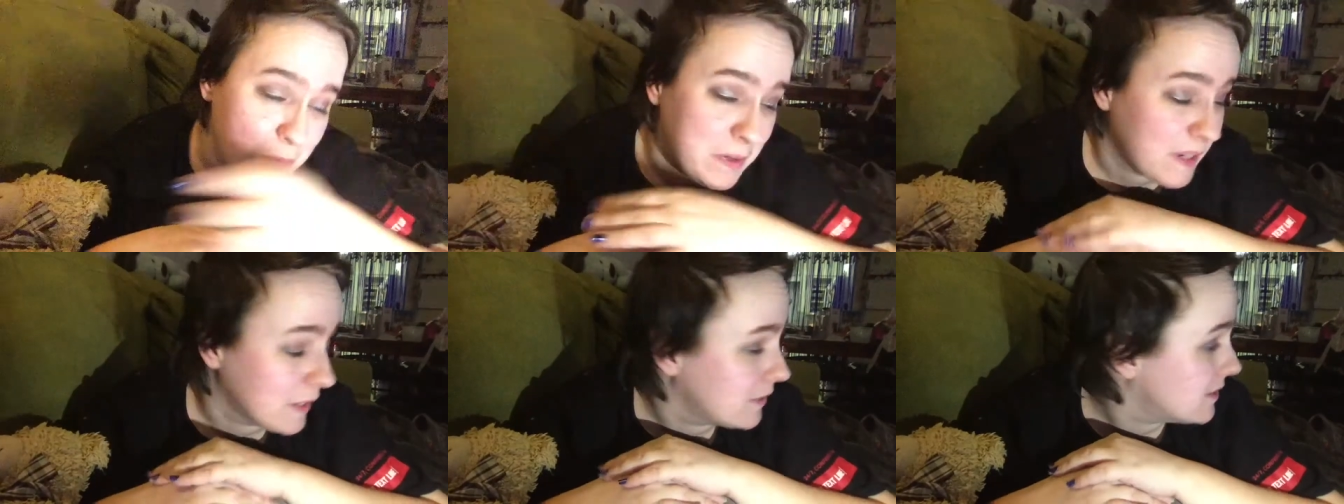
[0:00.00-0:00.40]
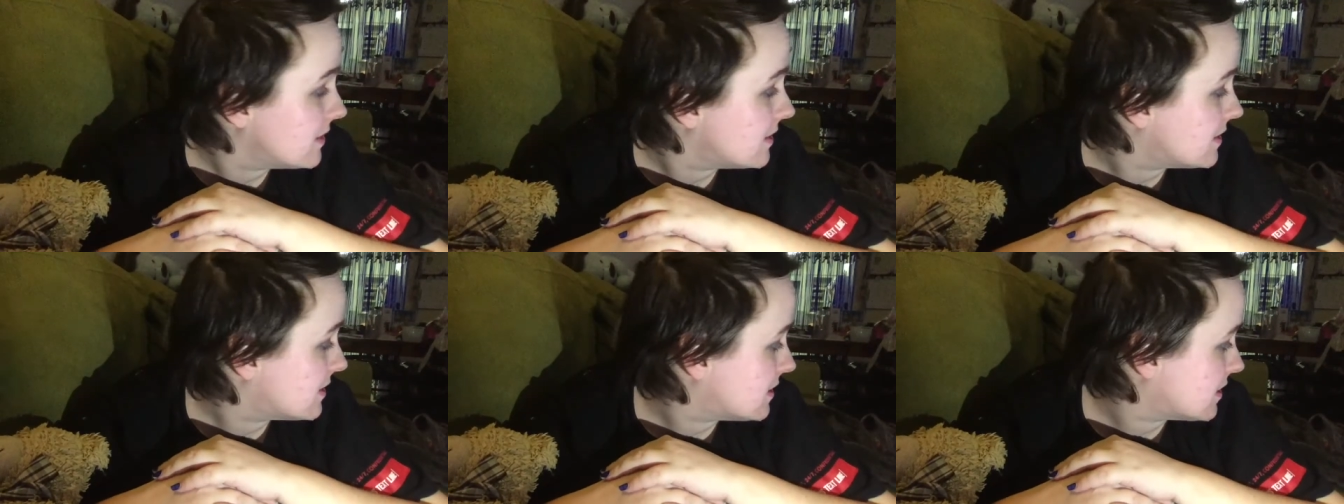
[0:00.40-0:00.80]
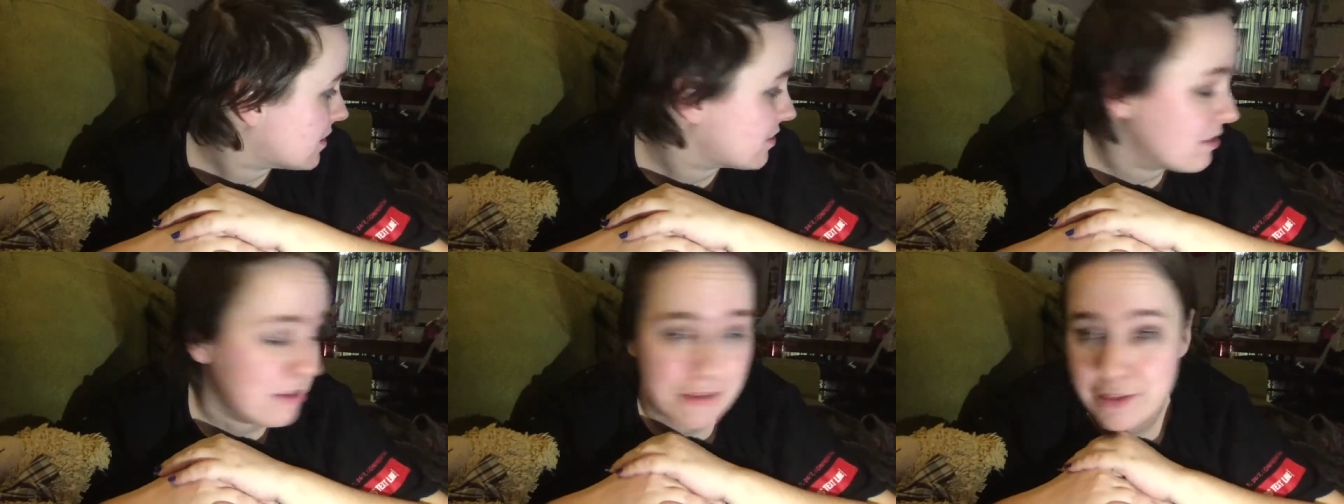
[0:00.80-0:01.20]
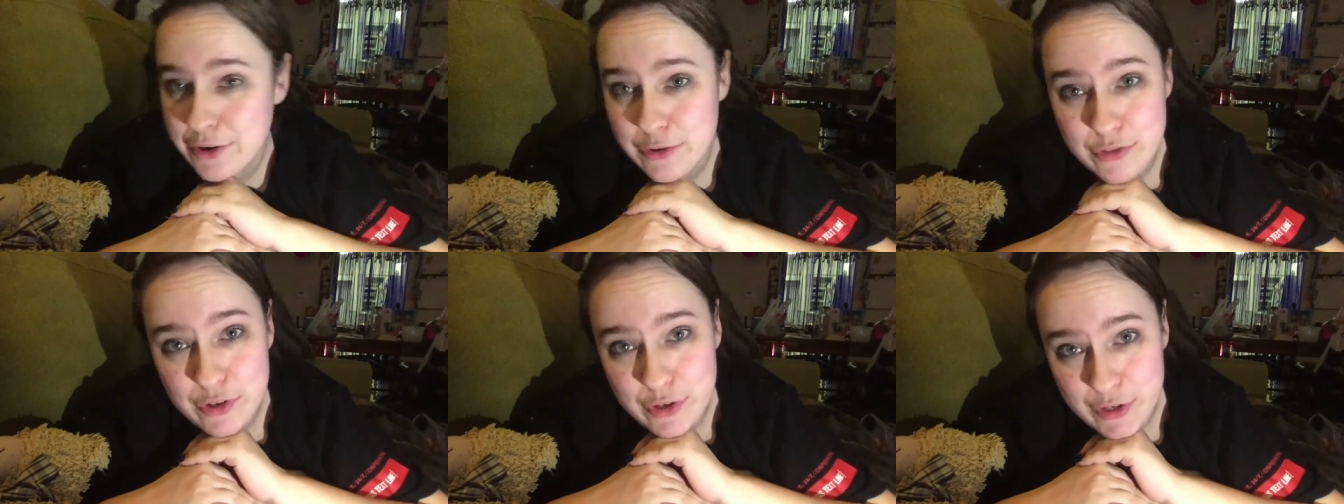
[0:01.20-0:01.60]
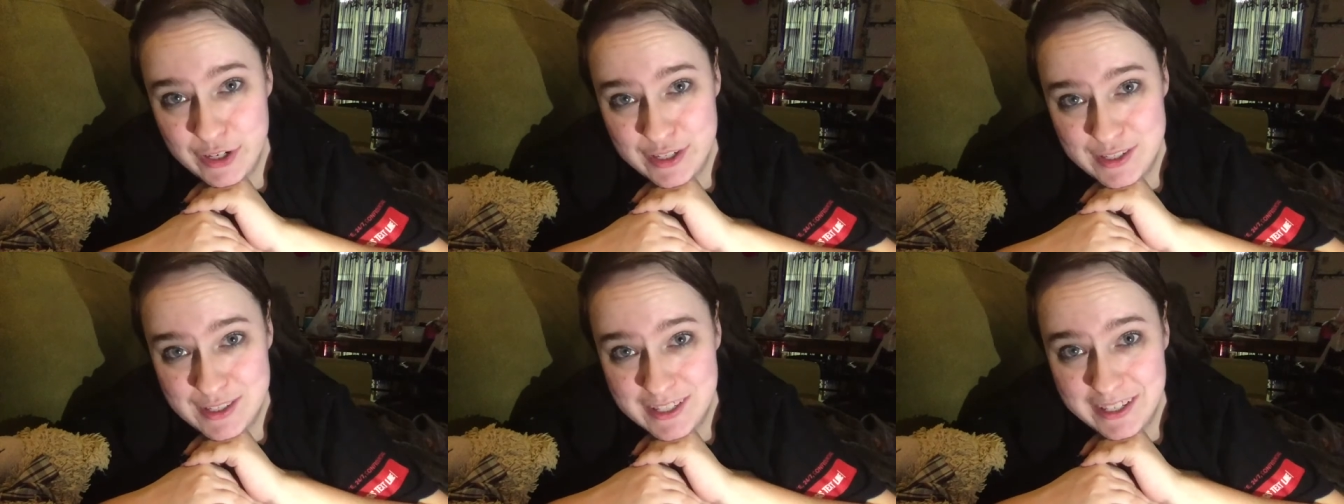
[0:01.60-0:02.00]
because they're the
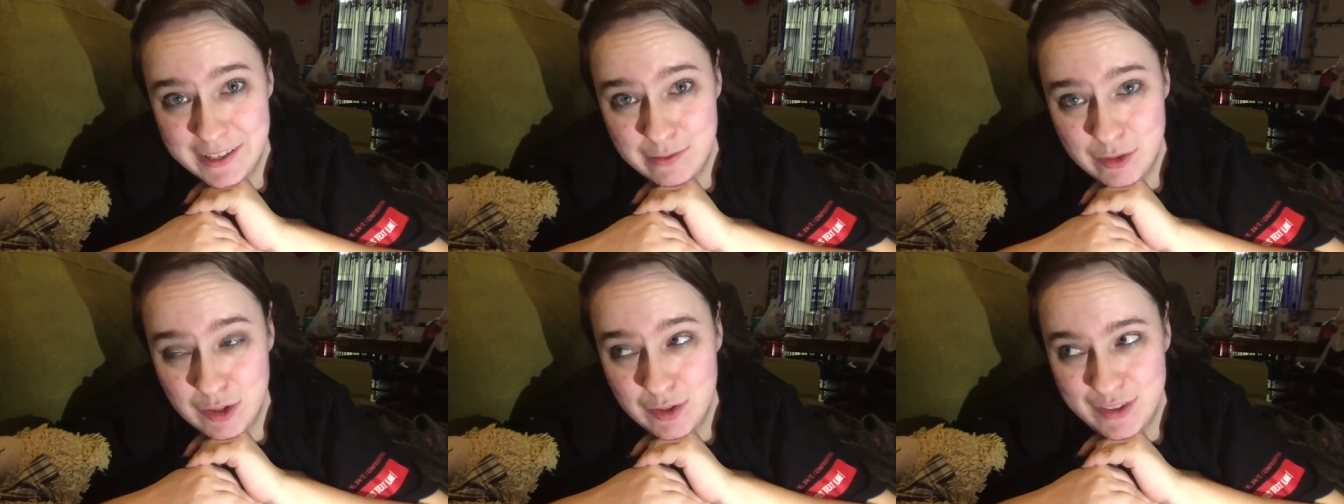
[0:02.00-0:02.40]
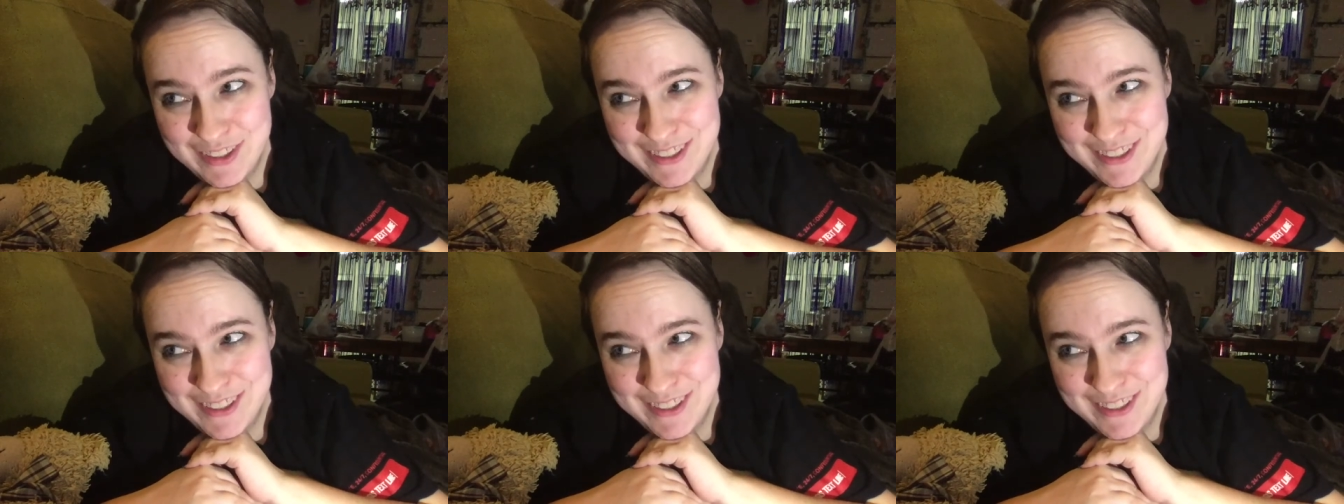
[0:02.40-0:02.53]
greatest thing ever.